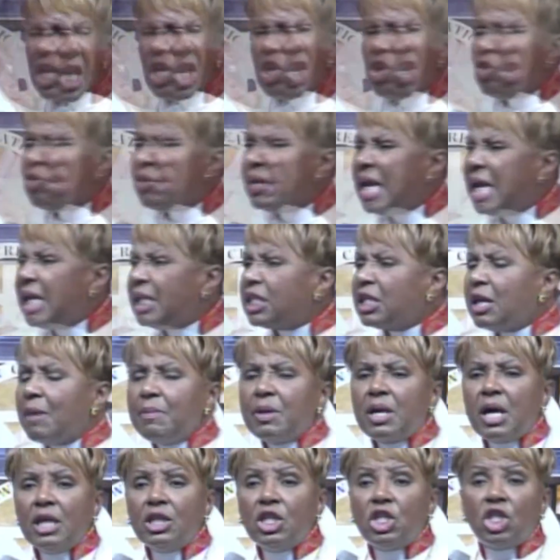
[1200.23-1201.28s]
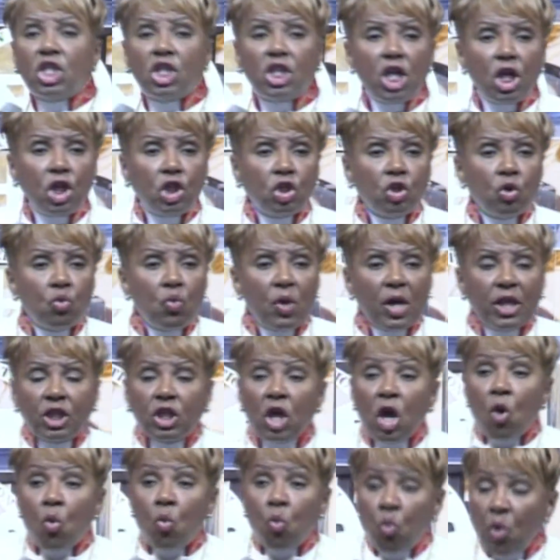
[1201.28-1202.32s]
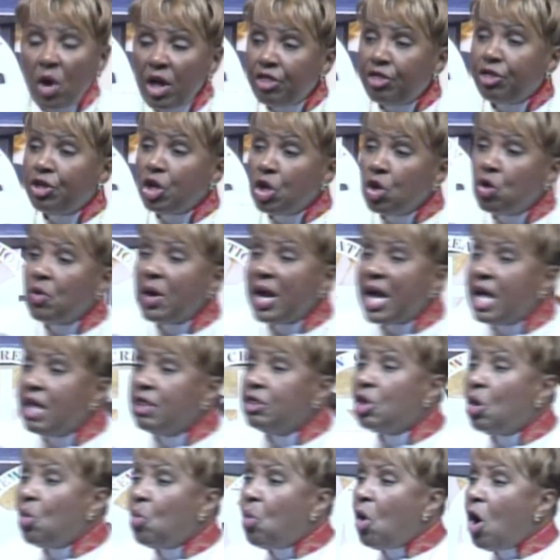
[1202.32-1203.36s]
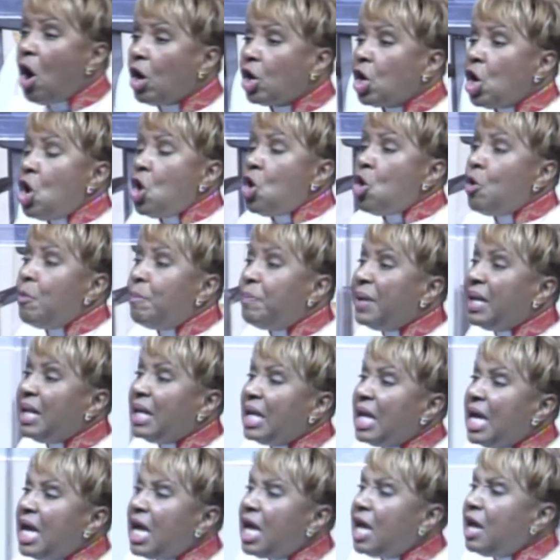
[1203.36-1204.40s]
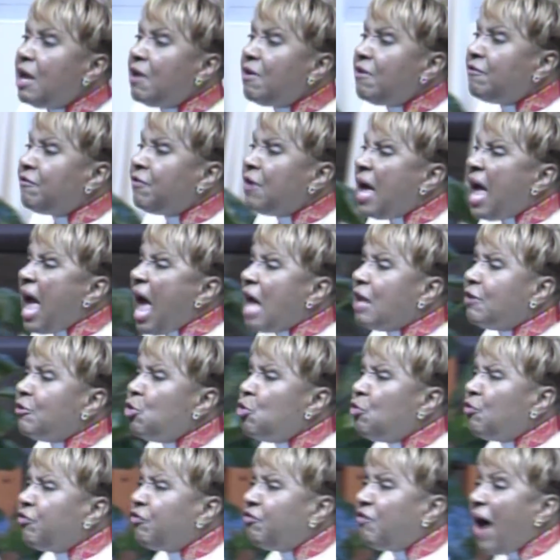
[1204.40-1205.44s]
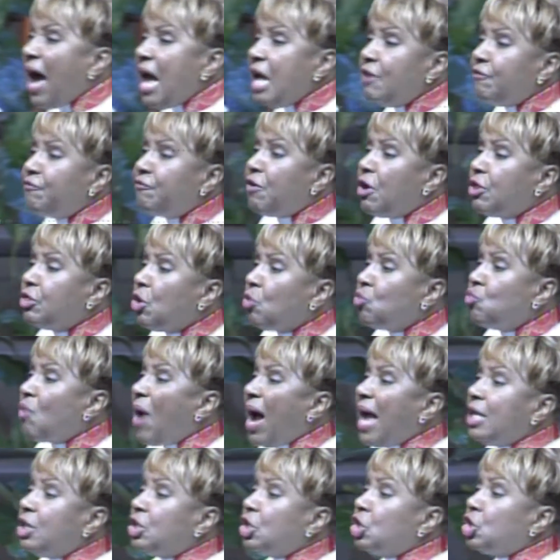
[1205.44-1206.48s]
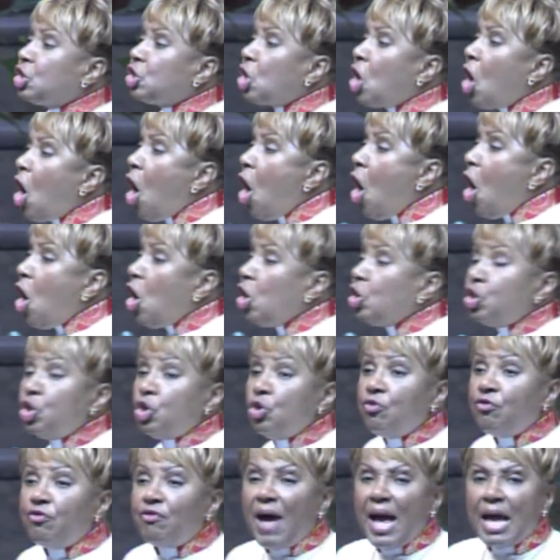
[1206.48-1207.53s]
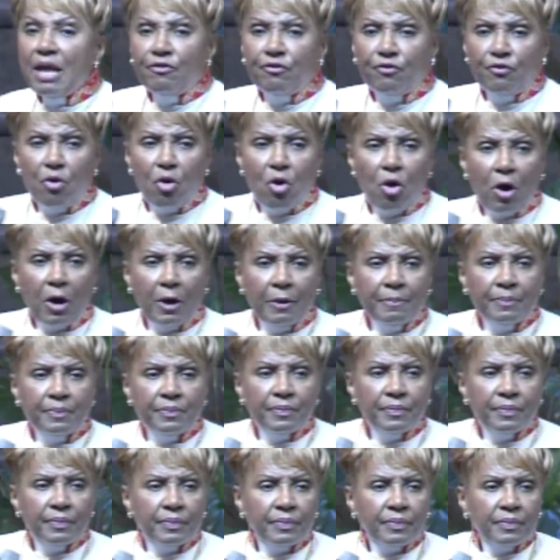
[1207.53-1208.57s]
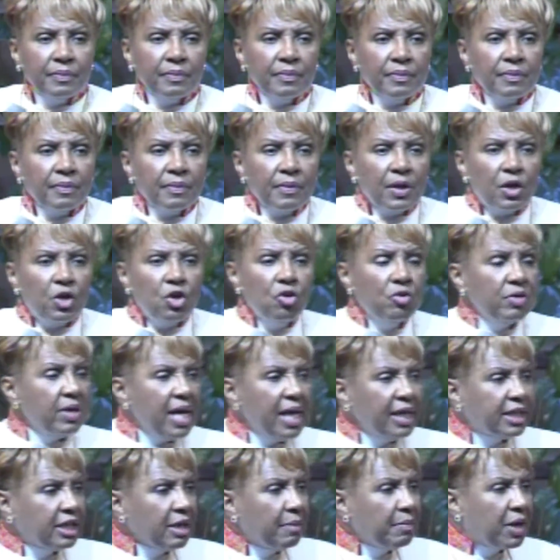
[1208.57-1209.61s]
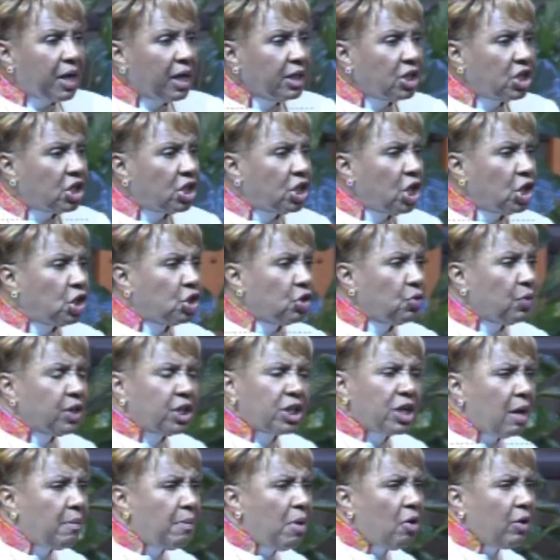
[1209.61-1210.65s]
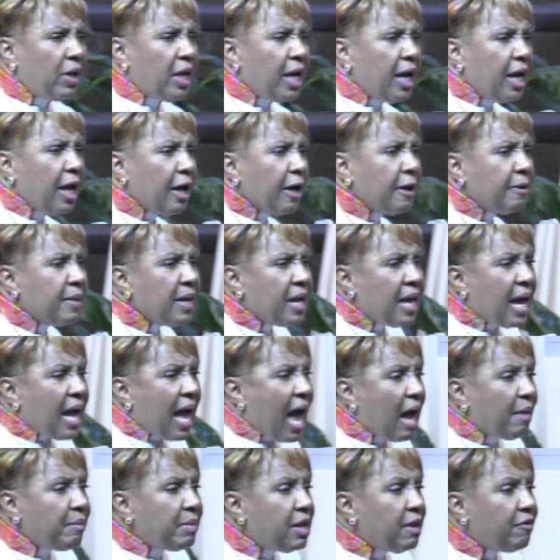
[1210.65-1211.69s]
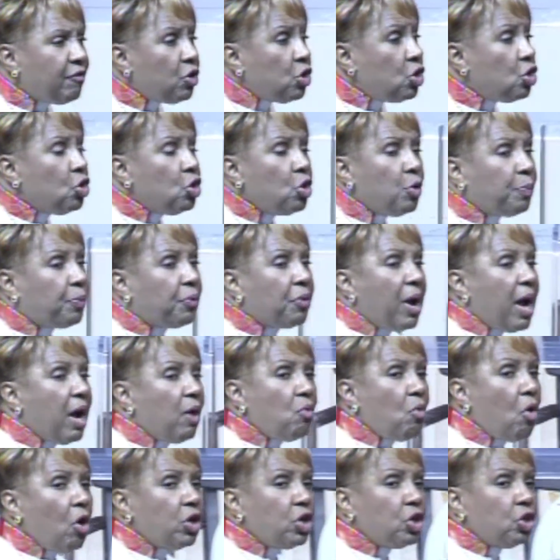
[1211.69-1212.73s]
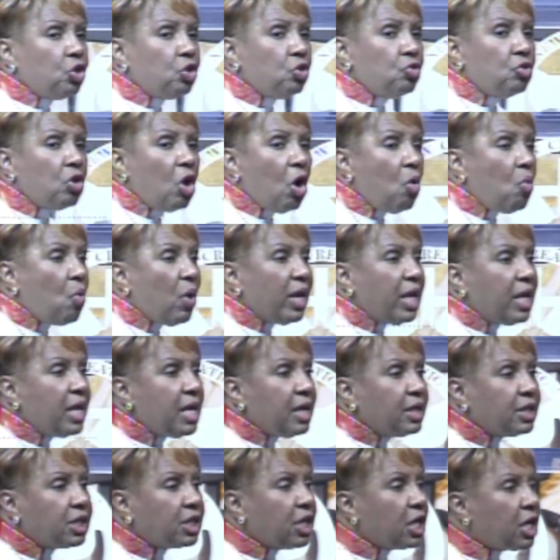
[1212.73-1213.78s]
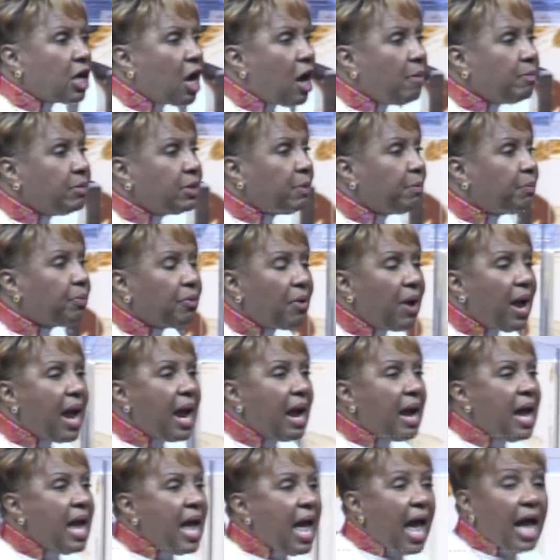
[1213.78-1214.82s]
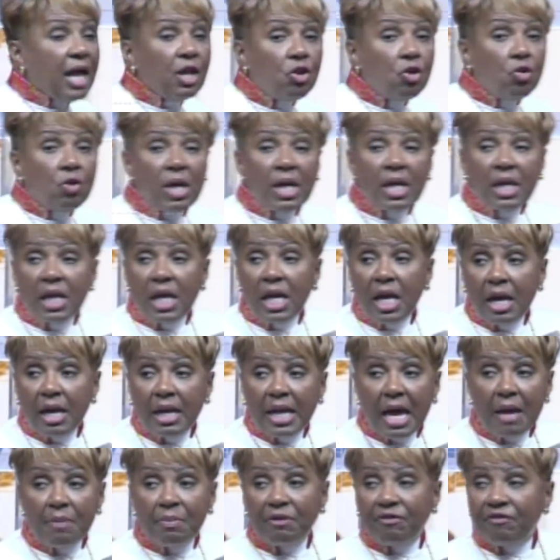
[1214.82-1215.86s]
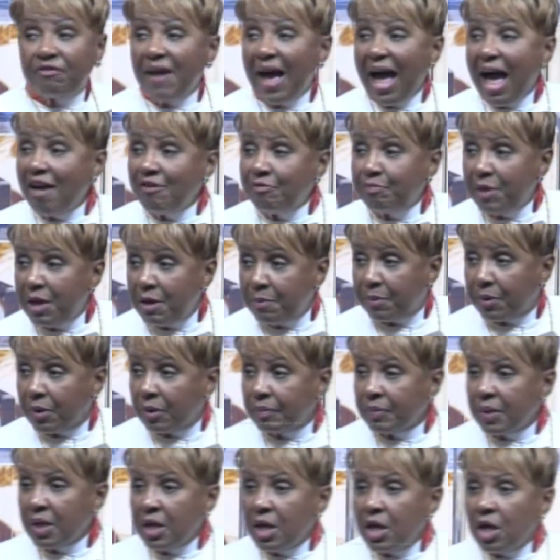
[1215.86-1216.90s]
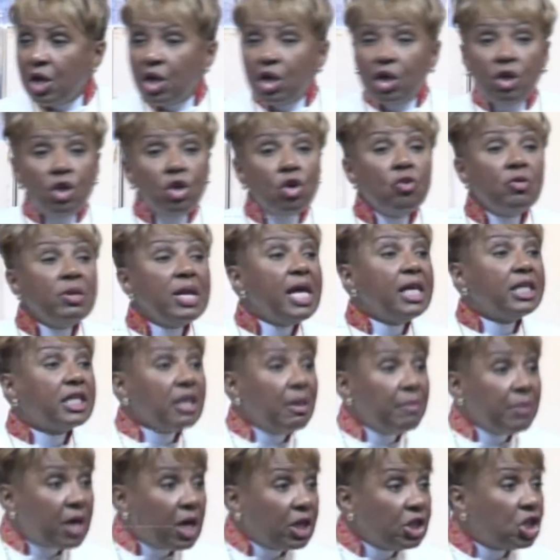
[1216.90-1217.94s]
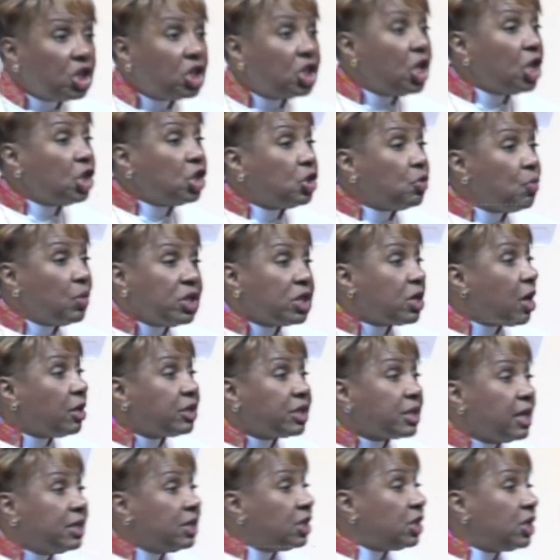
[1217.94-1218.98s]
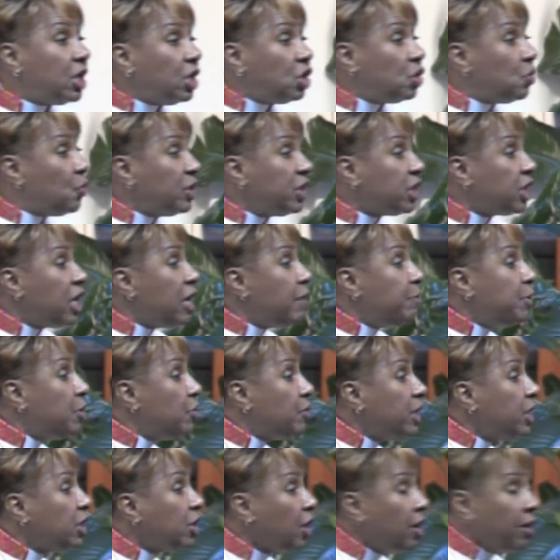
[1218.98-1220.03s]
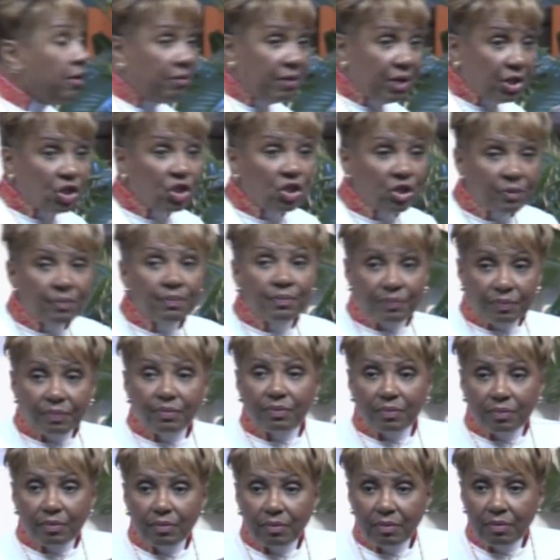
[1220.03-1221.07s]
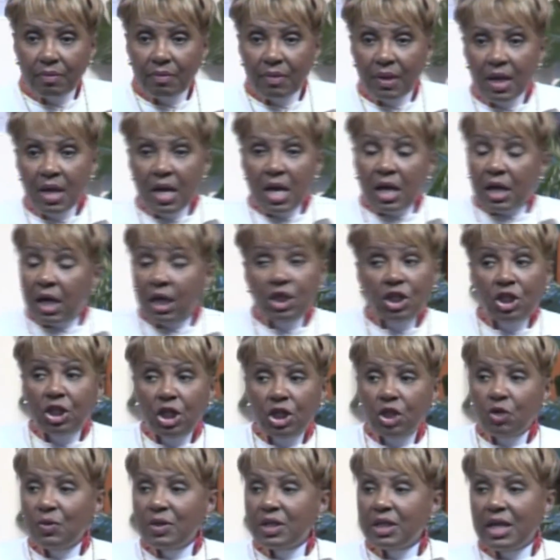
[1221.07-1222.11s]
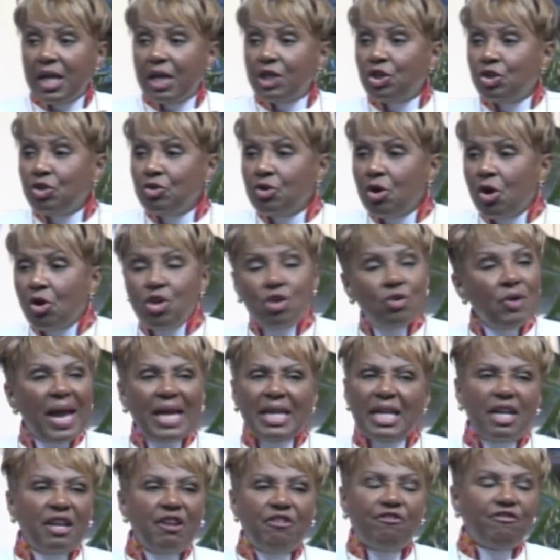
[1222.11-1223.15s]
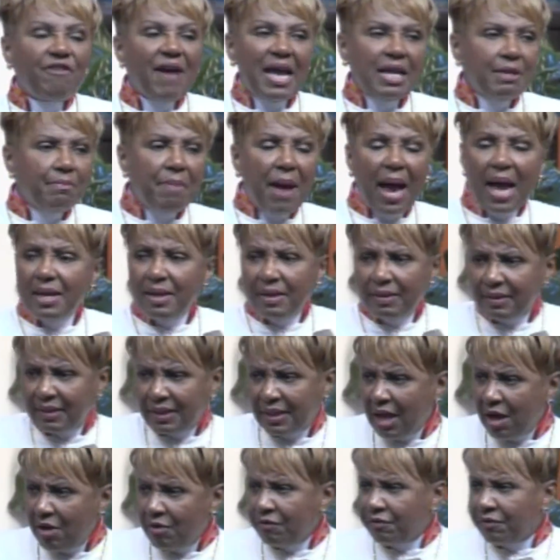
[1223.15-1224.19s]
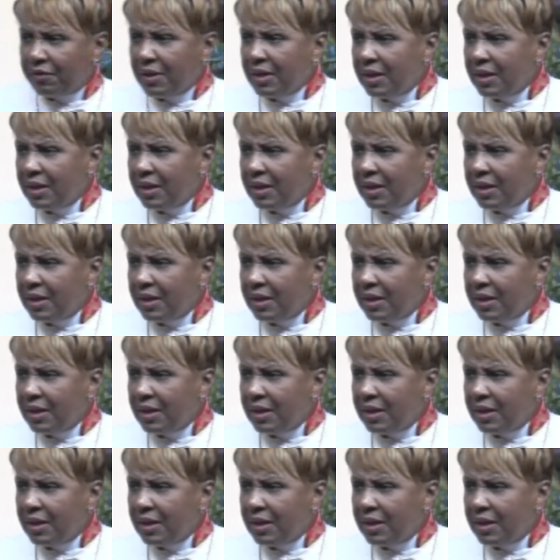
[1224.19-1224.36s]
You need some constituents with you in the work who believe and who fight for the righteous cause you fight for. You need some constituents. Come on here. How many of you prayer warriors, you know what it is to come to prayer and you in here and ain't but five people. You need some constituents, because constituents keep you encouraged. Constituents let you know you ain't in the fight by yourself.